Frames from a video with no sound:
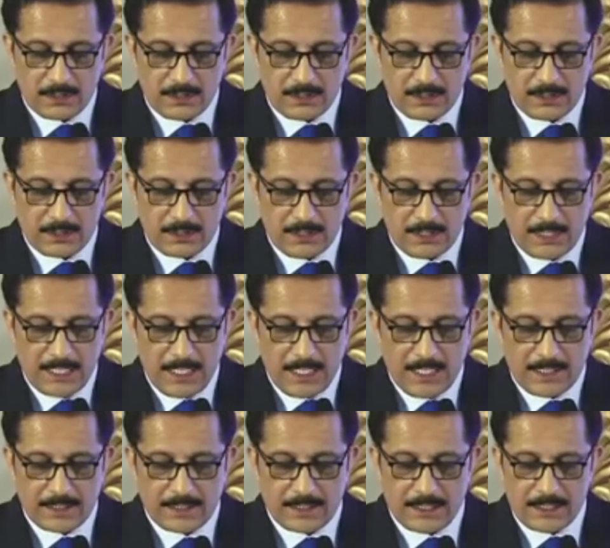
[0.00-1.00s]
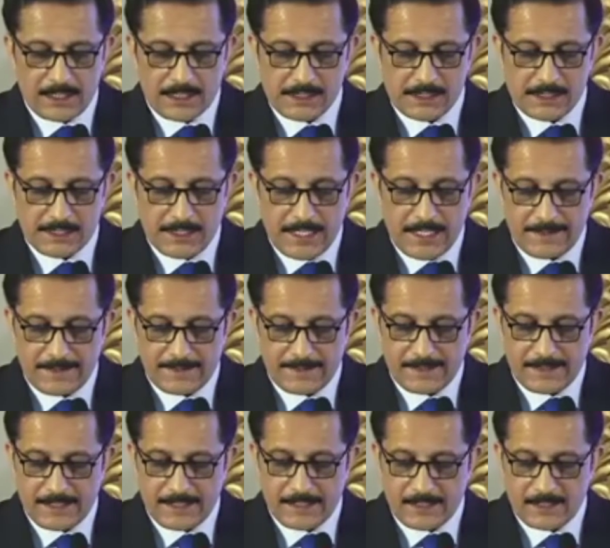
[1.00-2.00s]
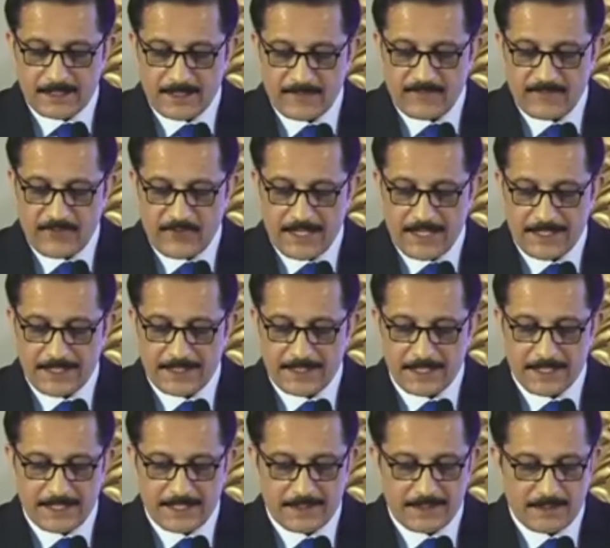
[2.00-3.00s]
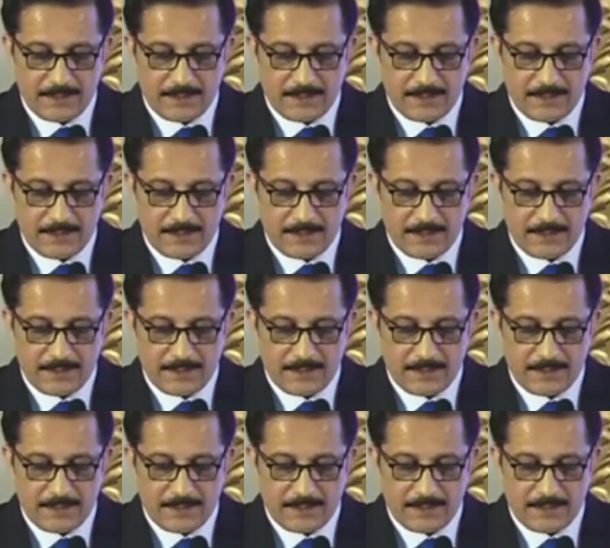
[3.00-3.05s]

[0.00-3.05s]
They are constantly confronted